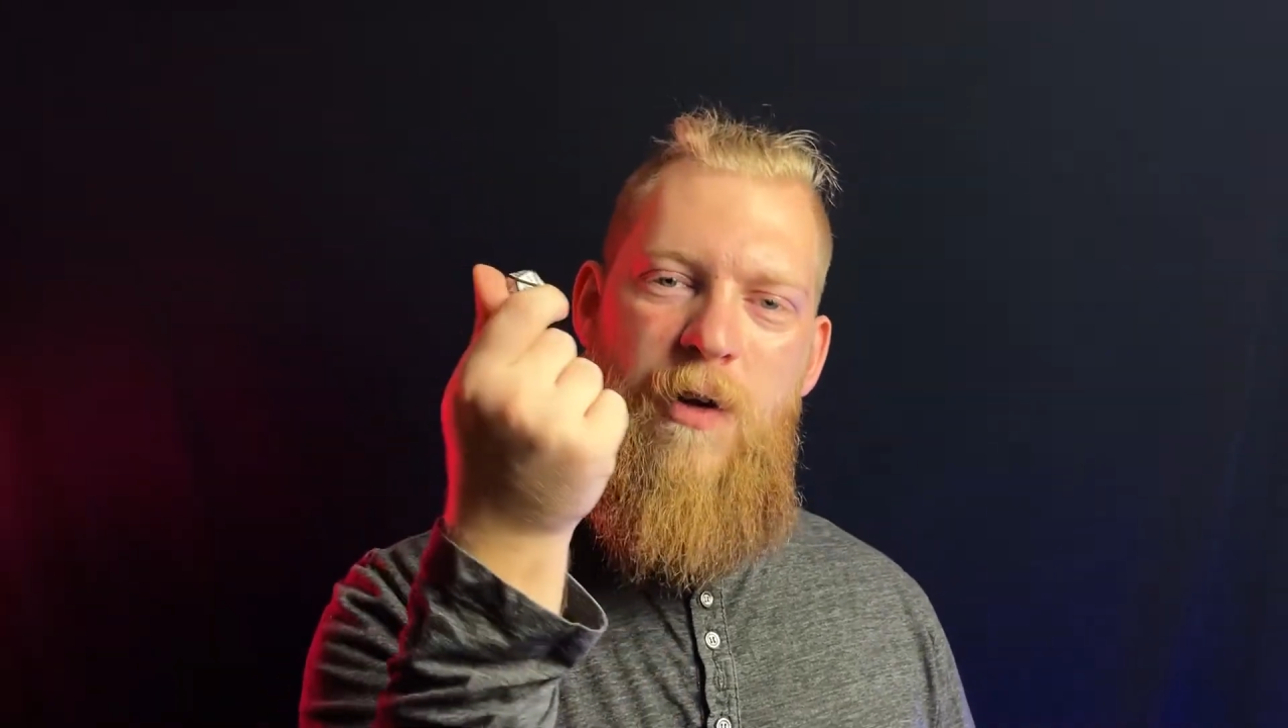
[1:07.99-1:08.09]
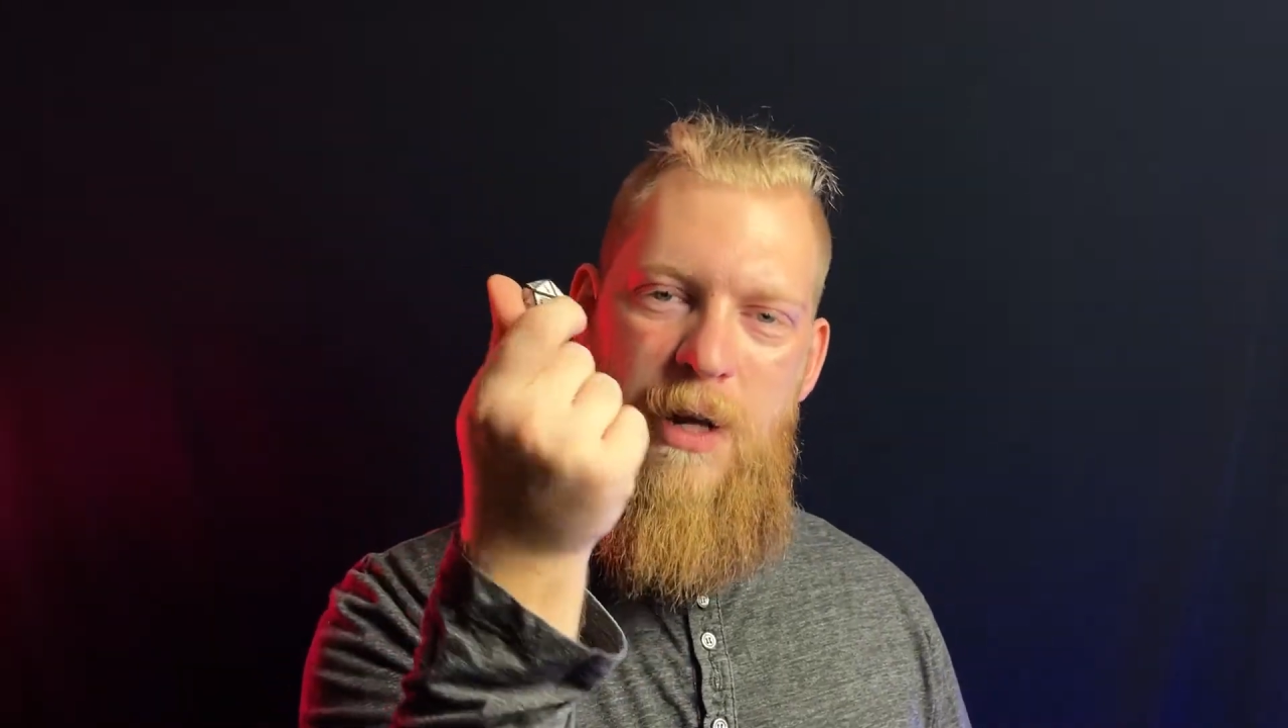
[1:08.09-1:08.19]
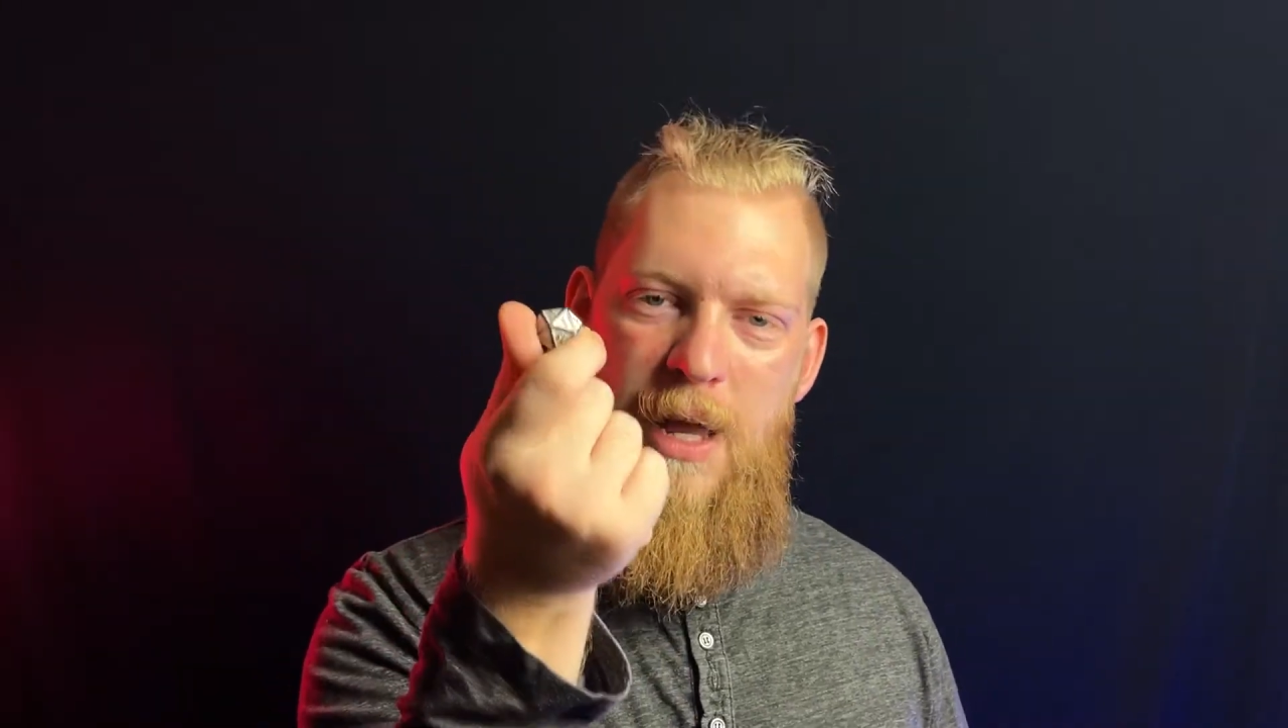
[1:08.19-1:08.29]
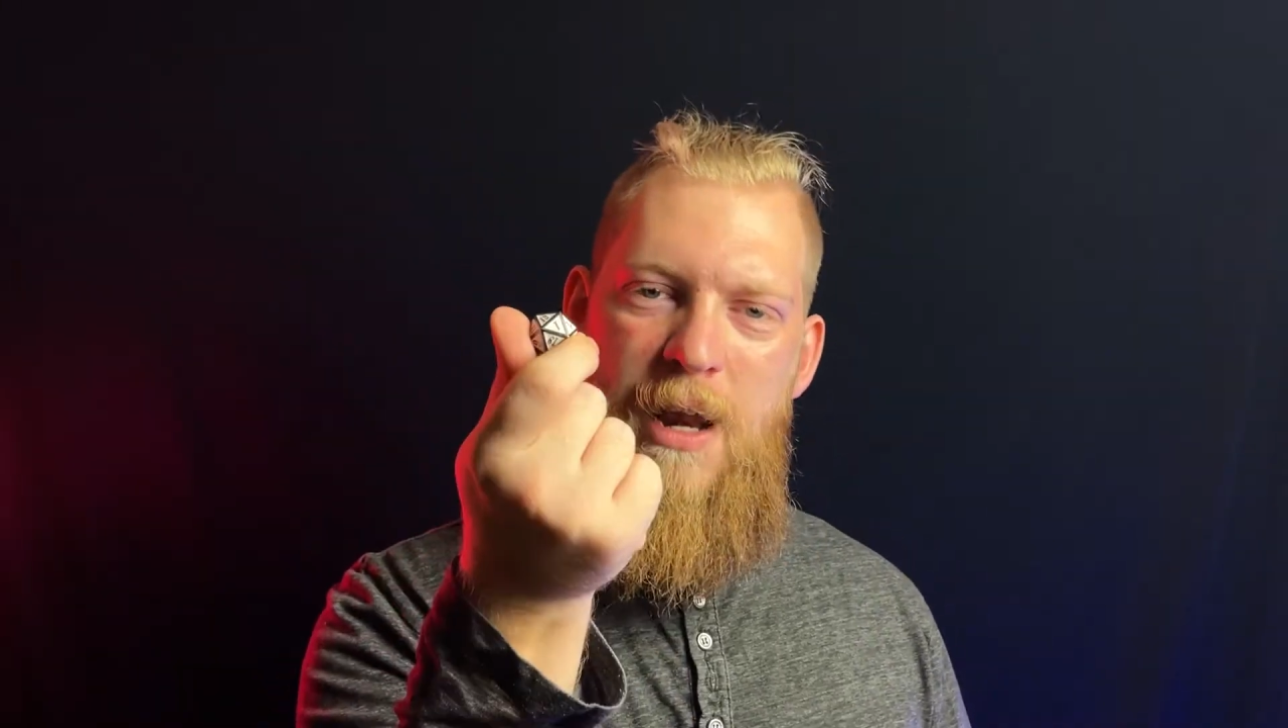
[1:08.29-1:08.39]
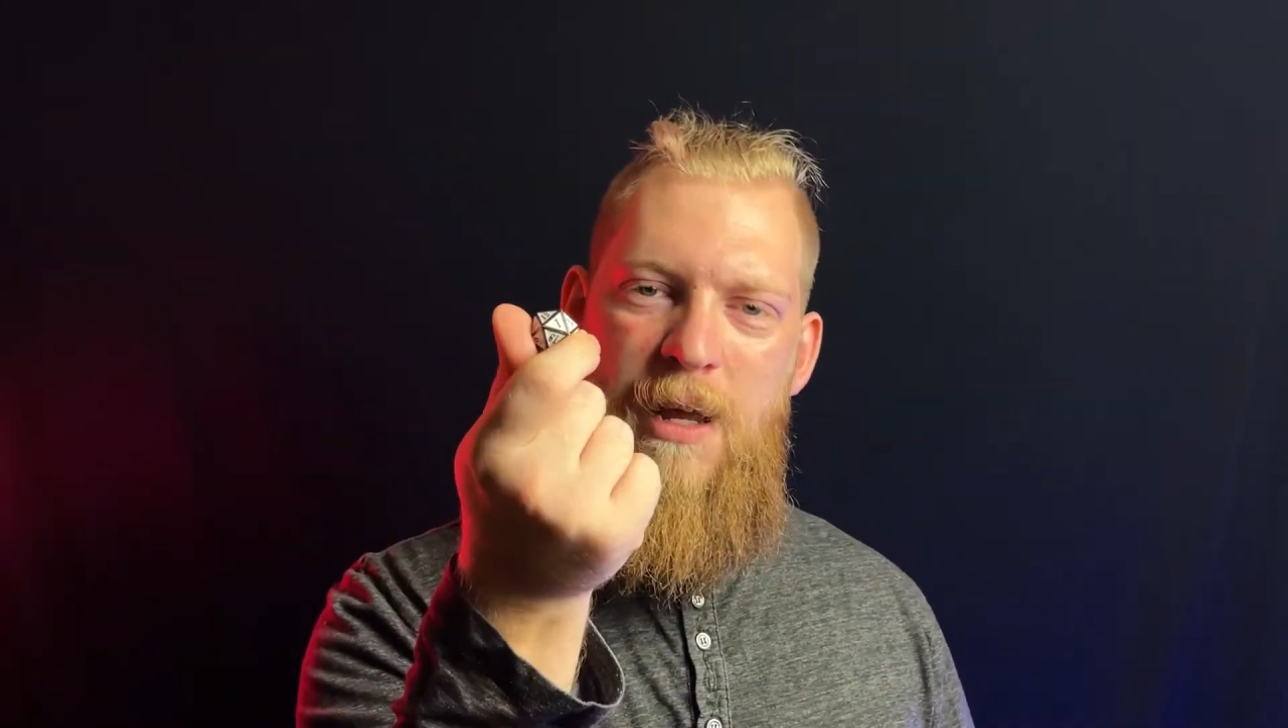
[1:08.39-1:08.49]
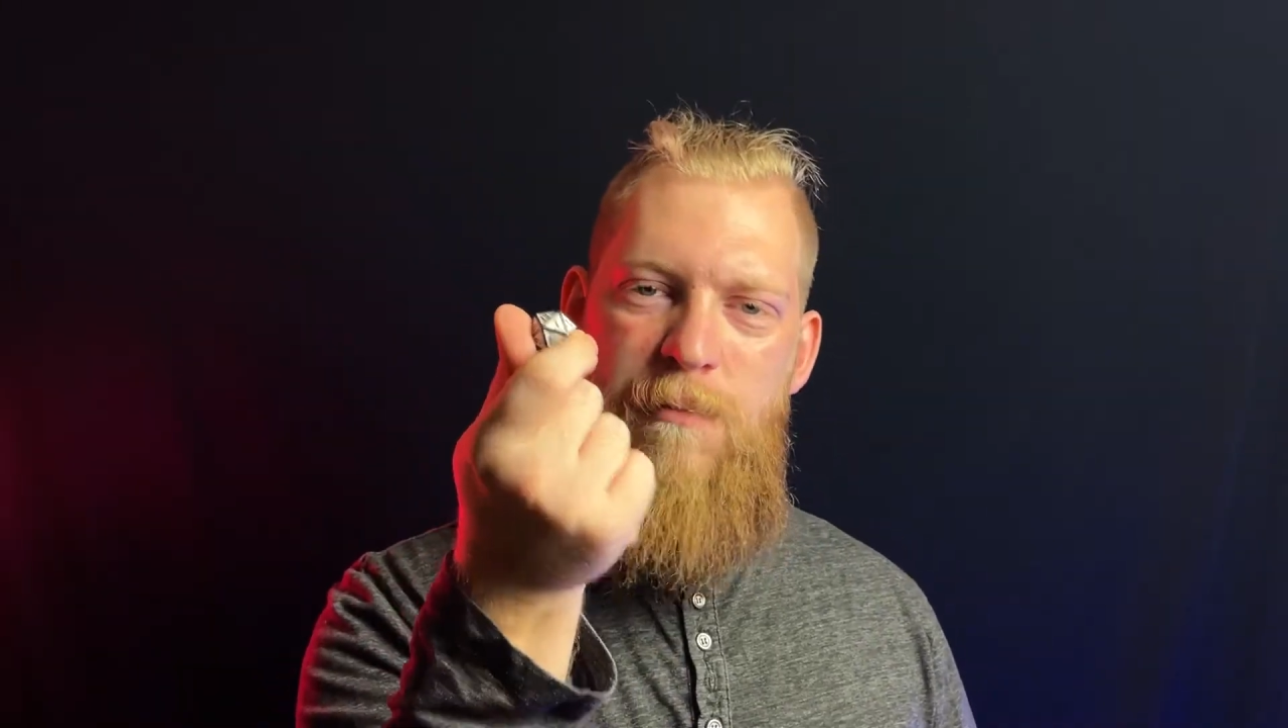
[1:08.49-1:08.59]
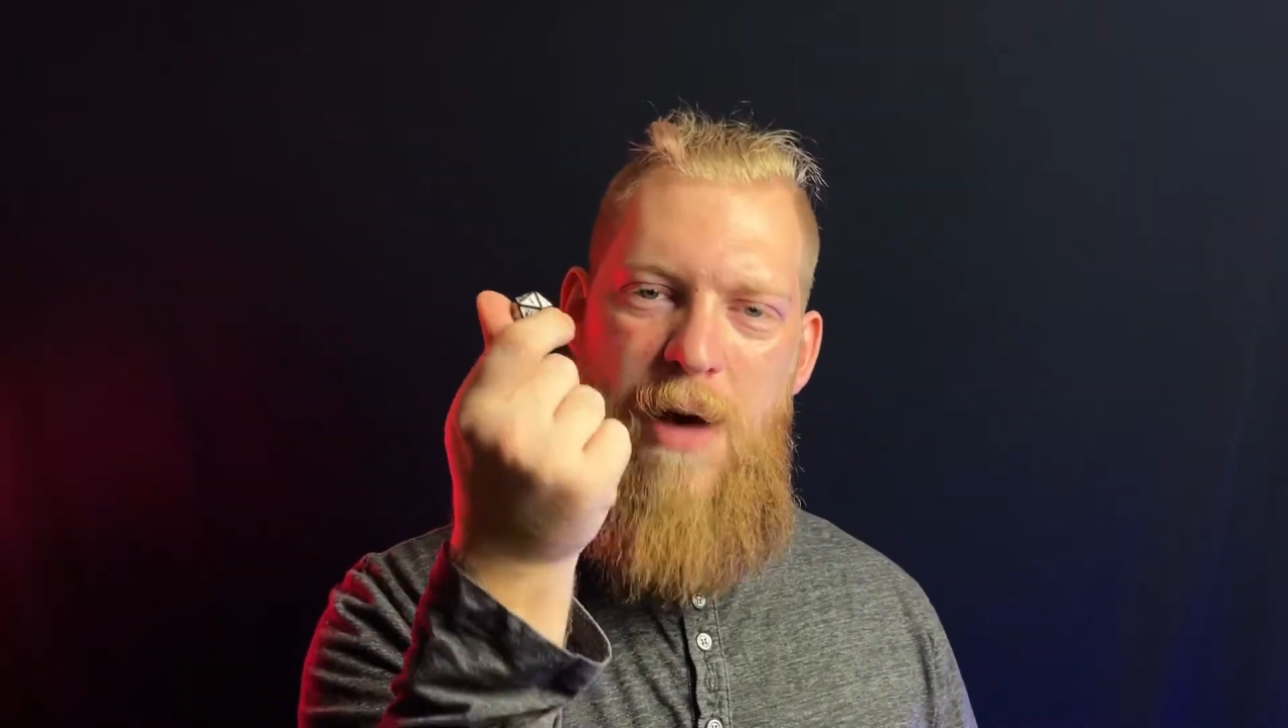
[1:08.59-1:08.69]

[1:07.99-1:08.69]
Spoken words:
getting